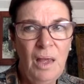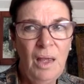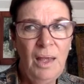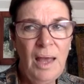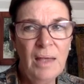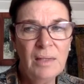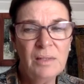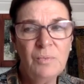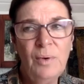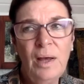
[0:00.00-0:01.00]

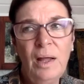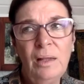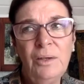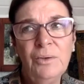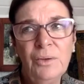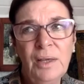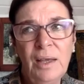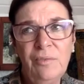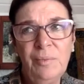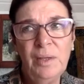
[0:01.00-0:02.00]
yes. Well, Jung
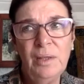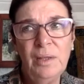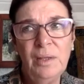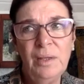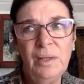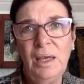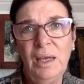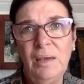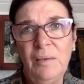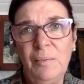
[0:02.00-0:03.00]
gave me the
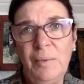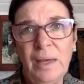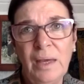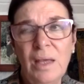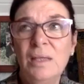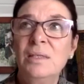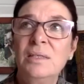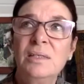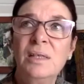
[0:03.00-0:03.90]
key because